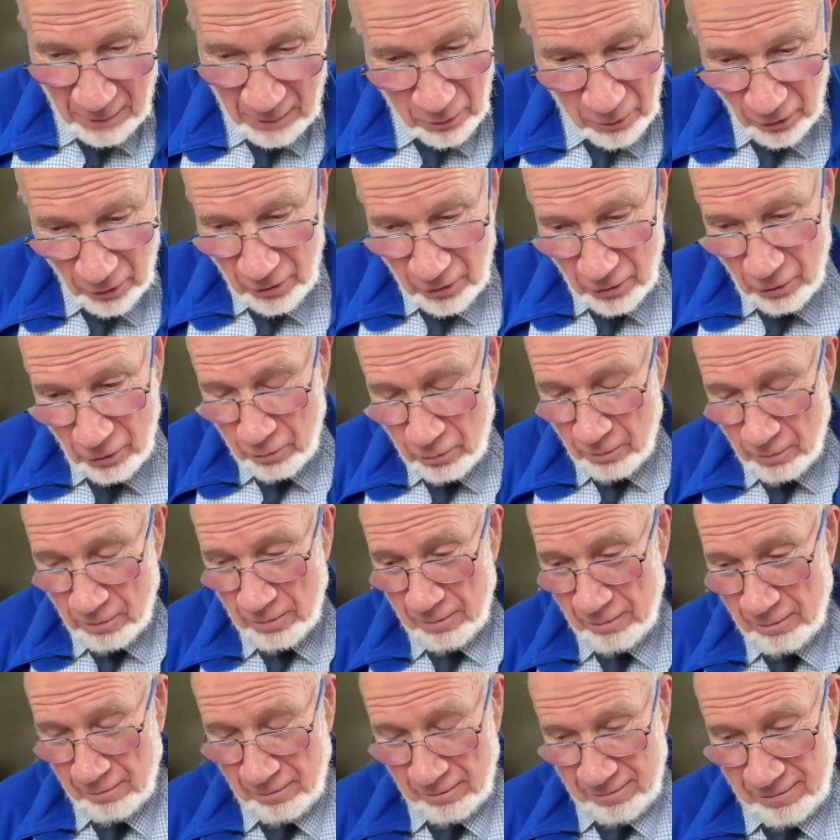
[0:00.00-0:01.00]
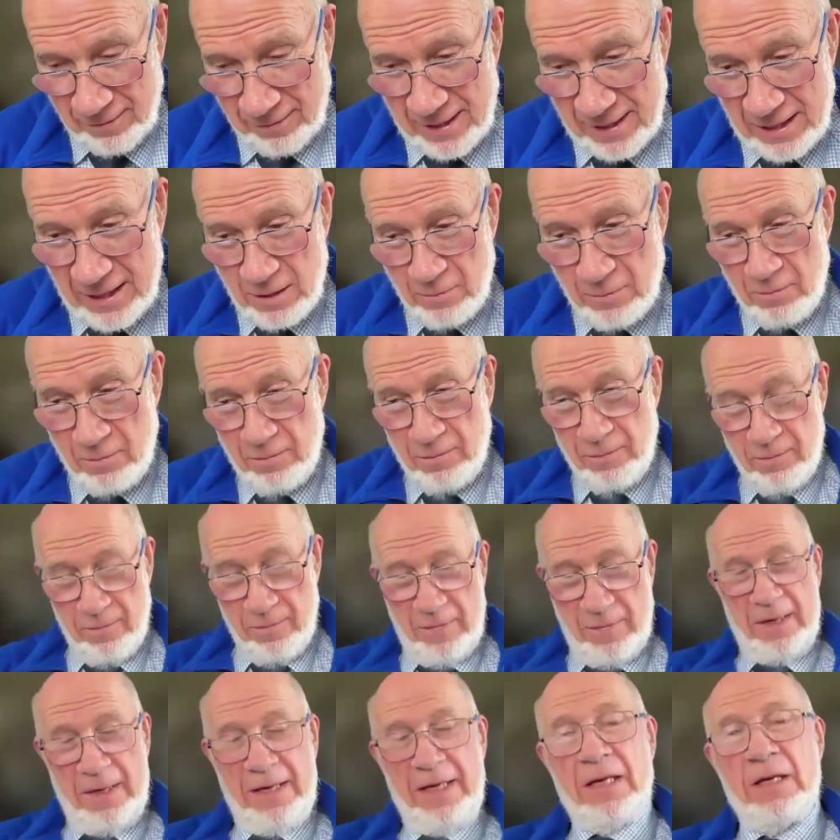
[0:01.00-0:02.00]
people who did a
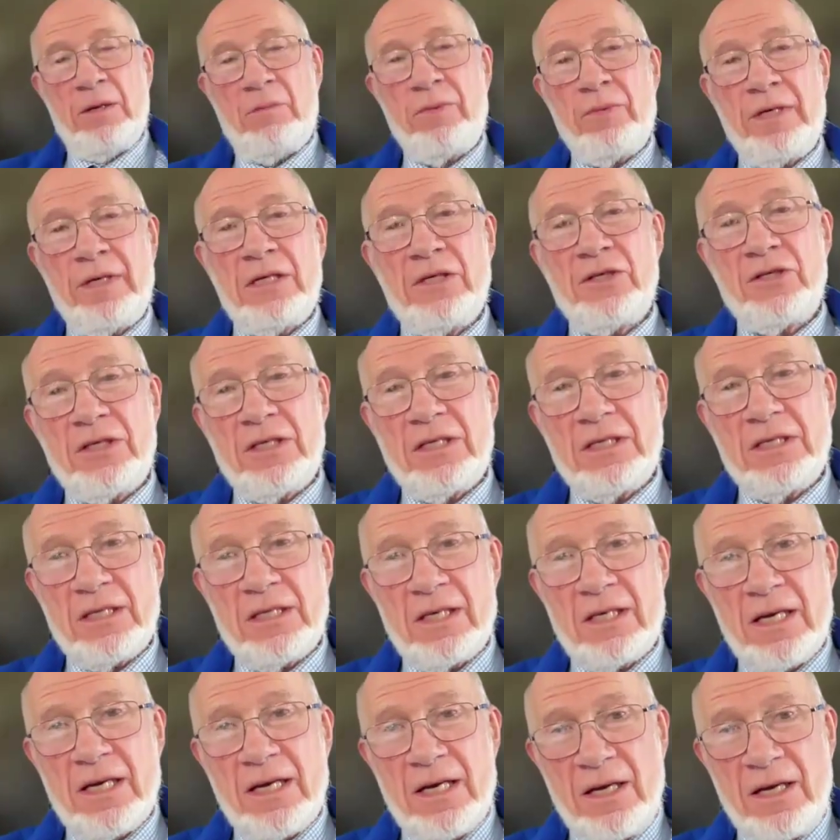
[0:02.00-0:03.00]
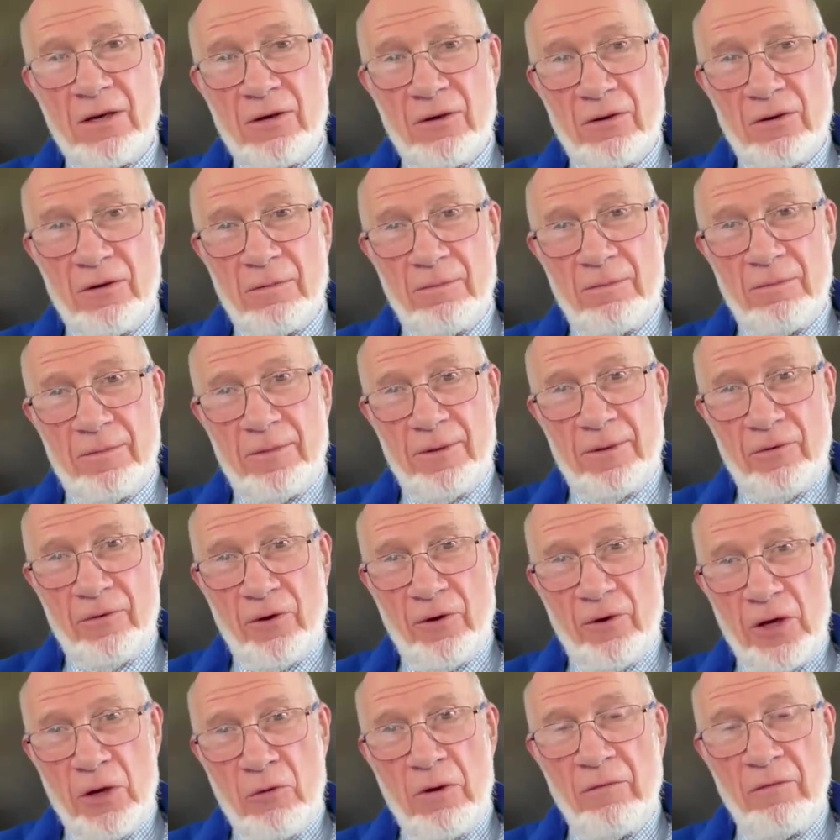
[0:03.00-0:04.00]
PGCE
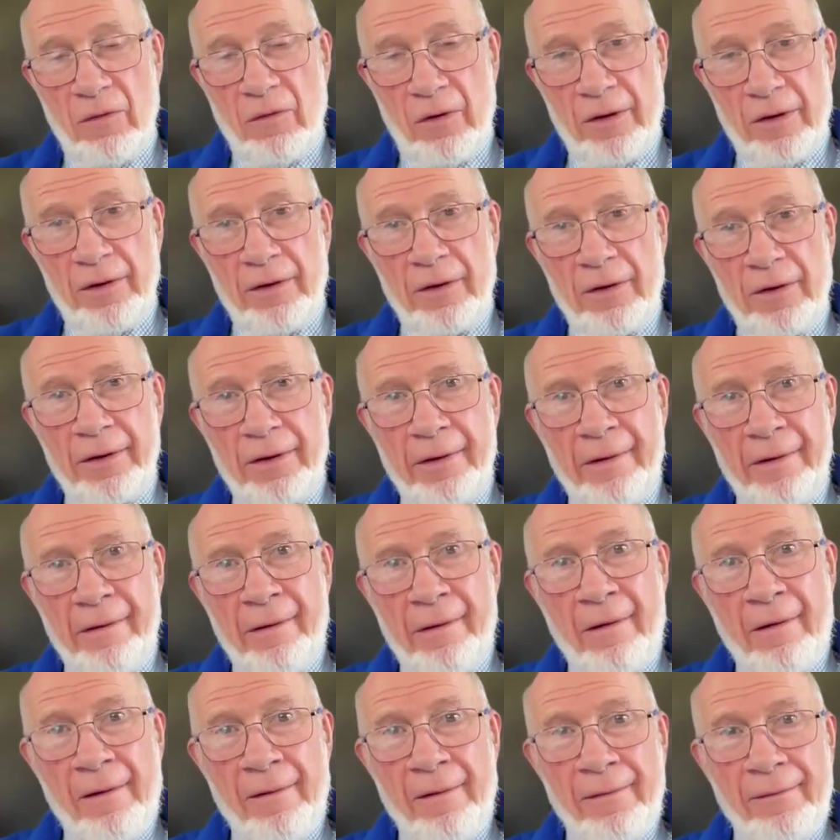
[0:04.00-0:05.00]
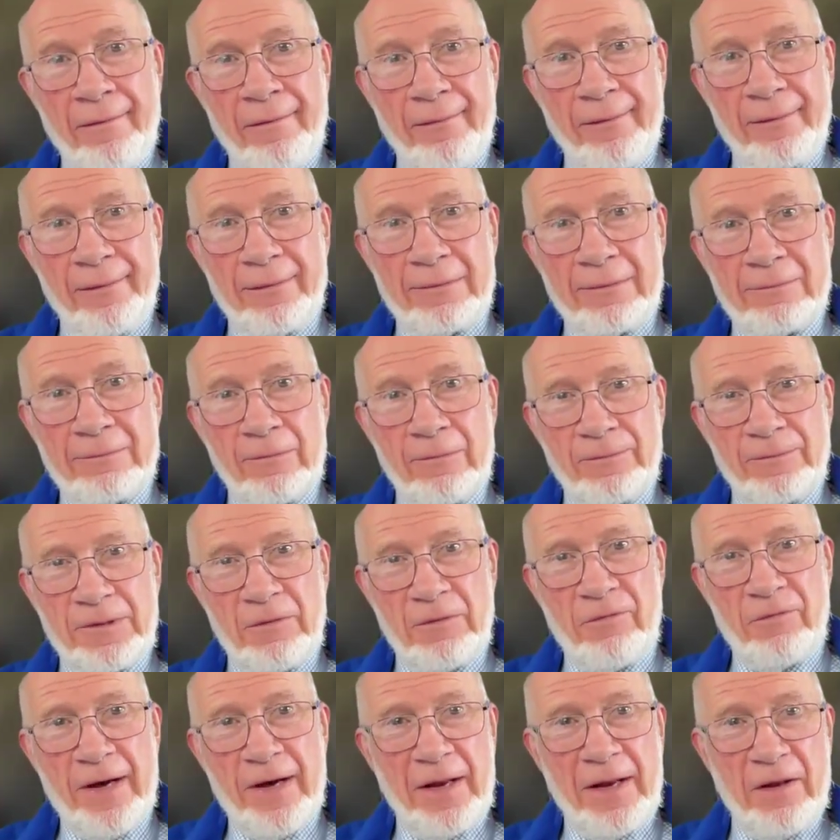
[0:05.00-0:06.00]
or equivalent
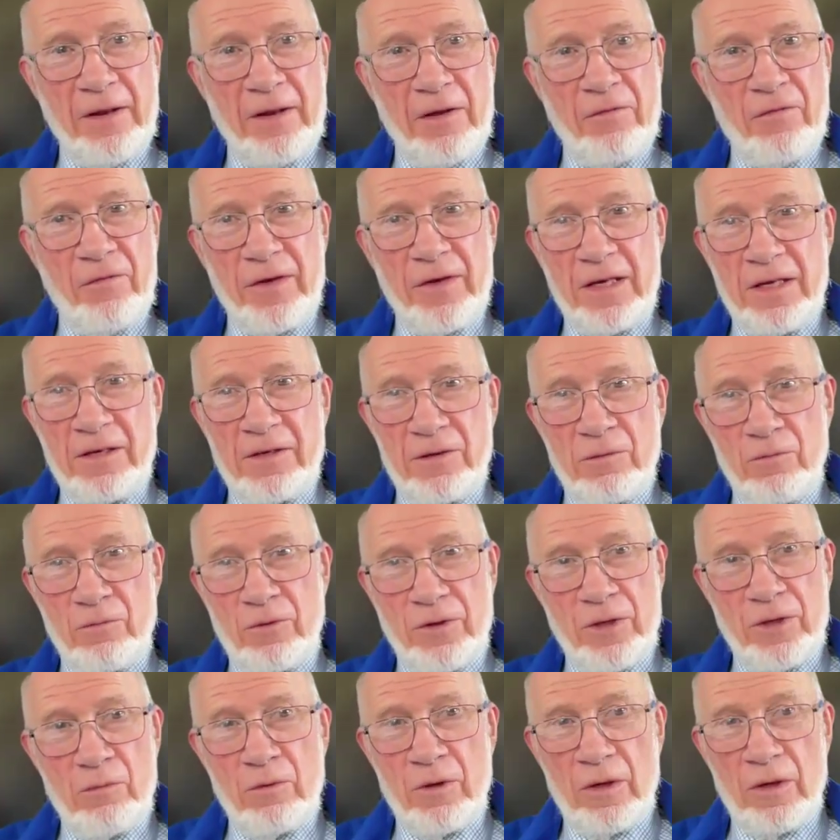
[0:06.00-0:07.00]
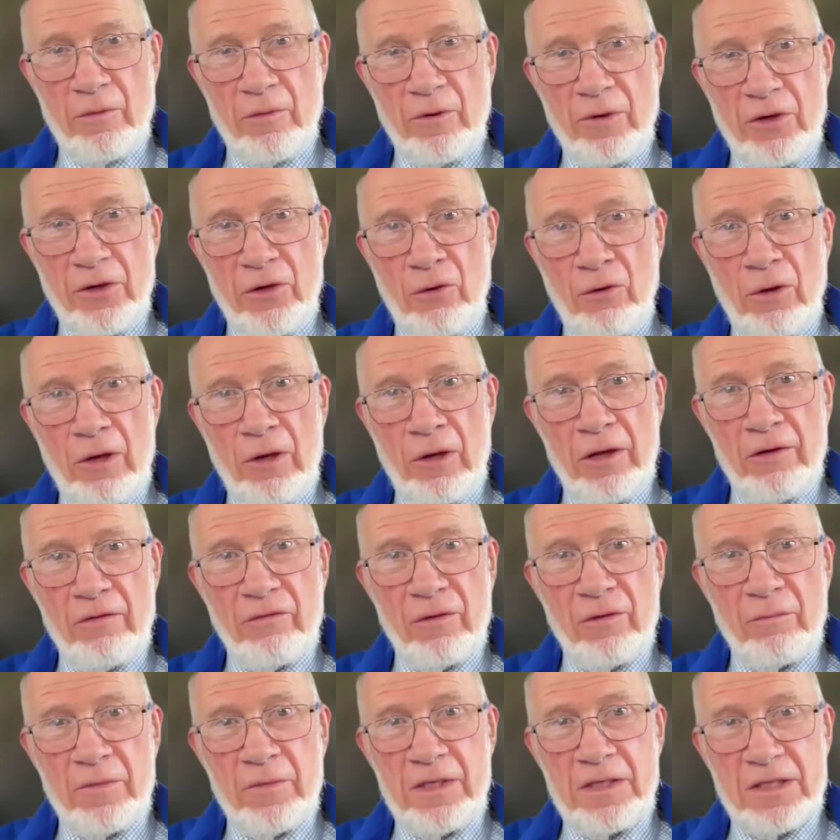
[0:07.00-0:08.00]
to find their feet and wonder what they want to do, a
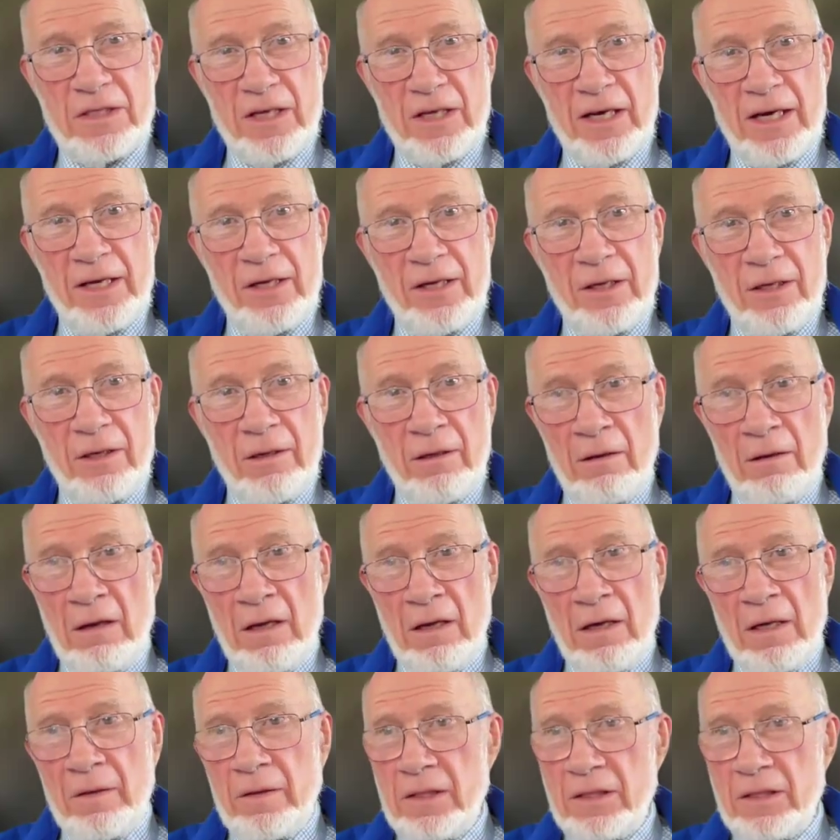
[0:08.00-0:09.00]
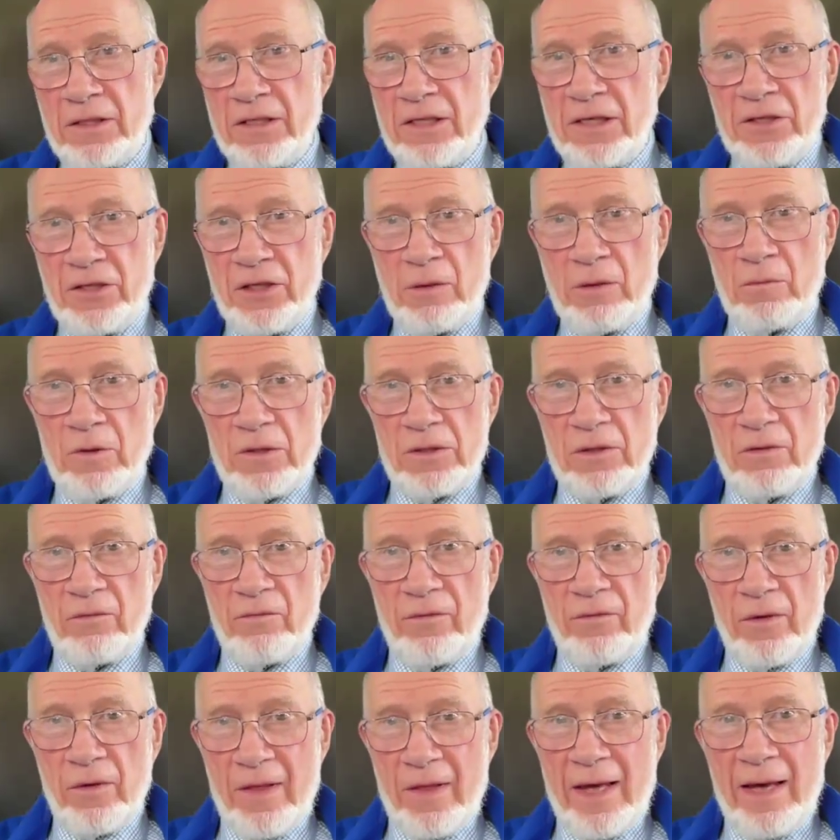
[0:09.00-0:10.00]
lot of them decided that teaching
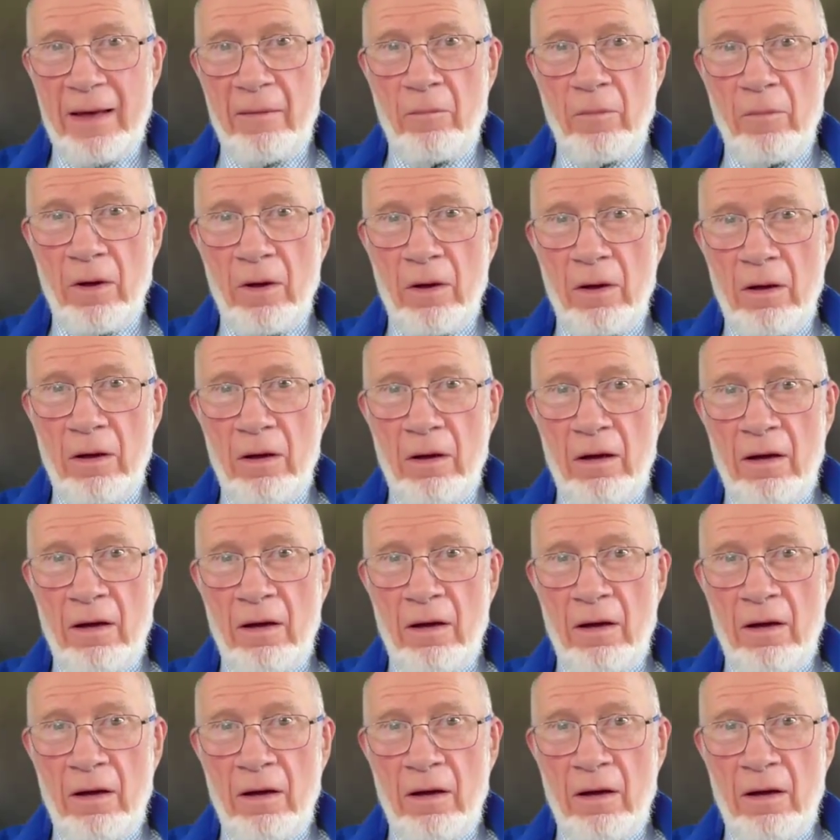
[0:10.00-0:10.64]
wasn't for them.